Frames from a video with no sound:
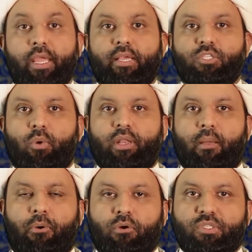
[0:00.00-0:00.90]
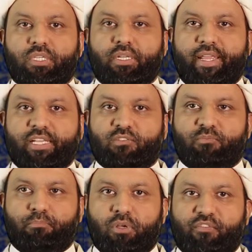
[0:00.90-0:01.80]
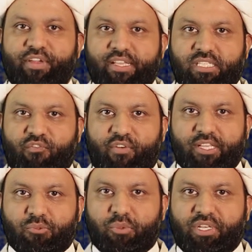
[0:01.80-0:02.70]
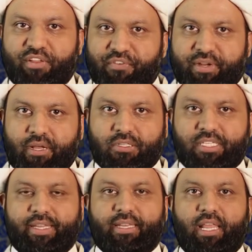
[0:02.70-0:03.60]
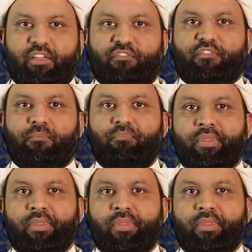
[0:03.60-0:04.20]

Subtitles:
is when a person is put face to face with a difficulty in life,